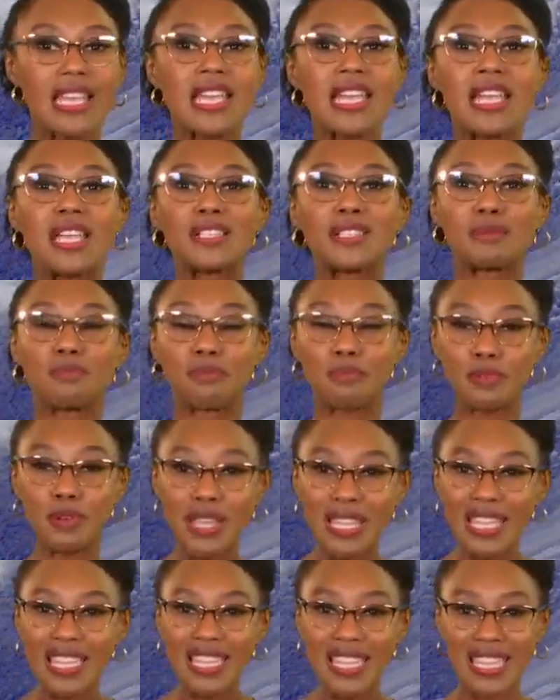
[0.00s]
It's
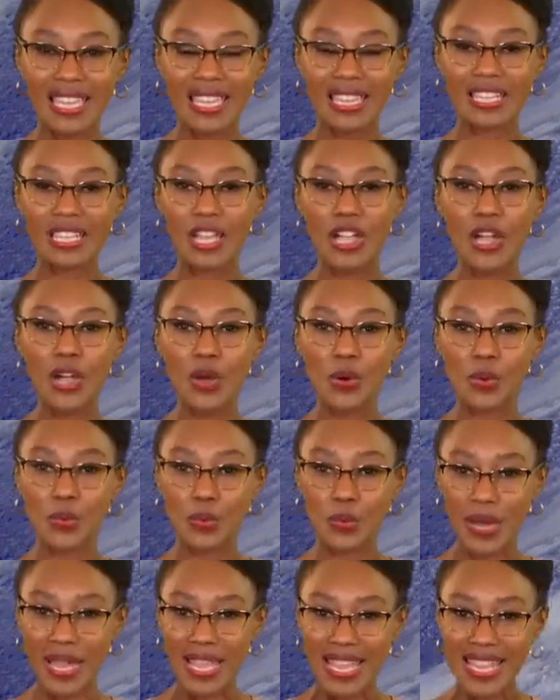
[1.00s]
bringing in
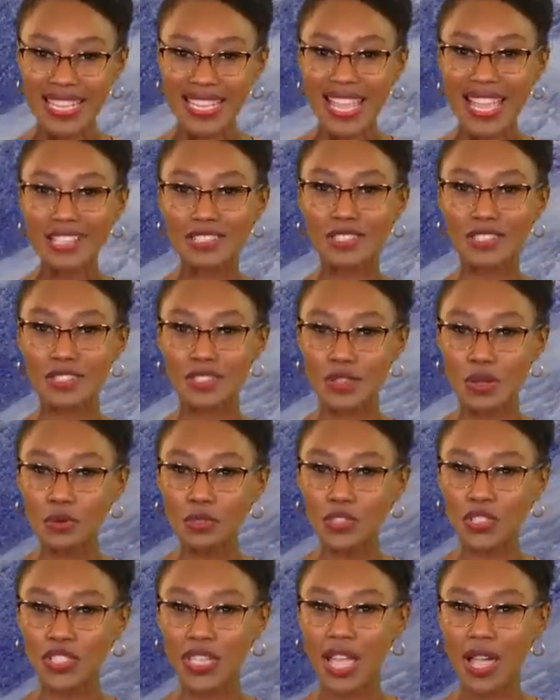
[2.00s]
rain and snow
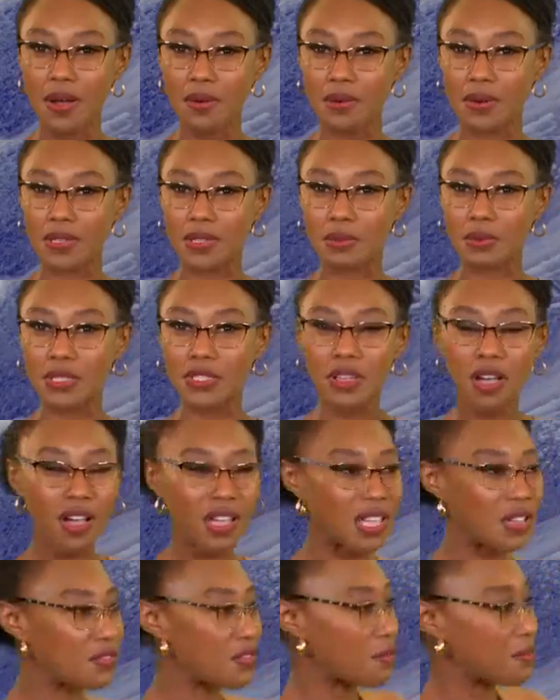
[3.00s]
showers. We're
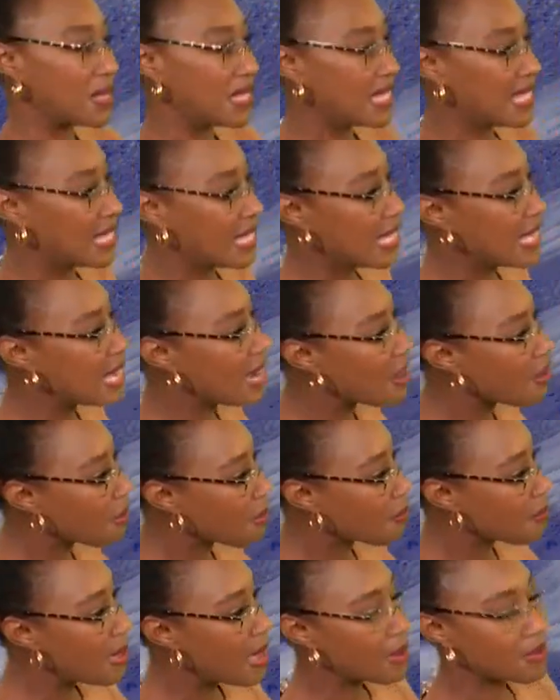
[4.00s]
talking from the
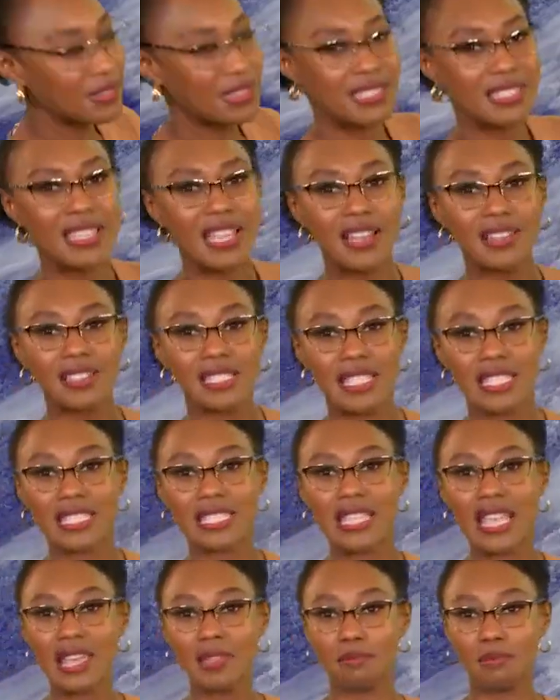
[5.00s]
Sierra Mountains down to
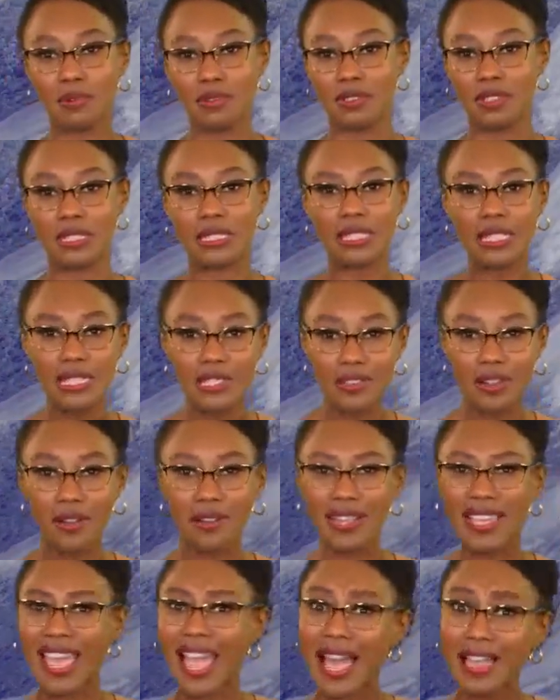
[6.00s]
San
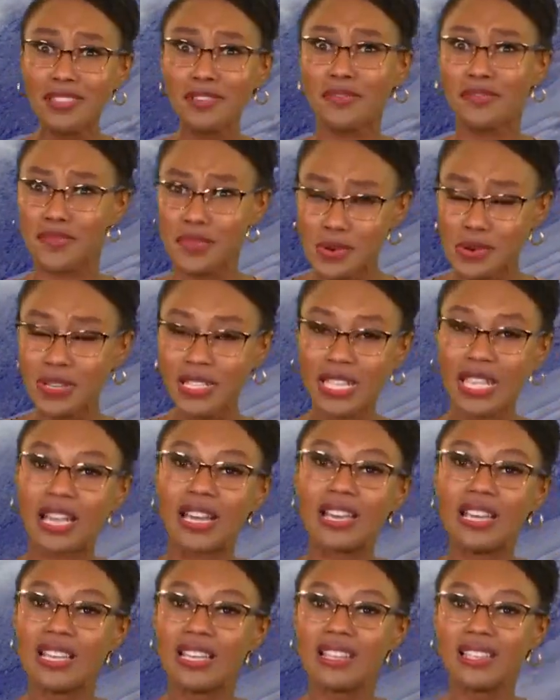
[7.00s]
Bernardino, California.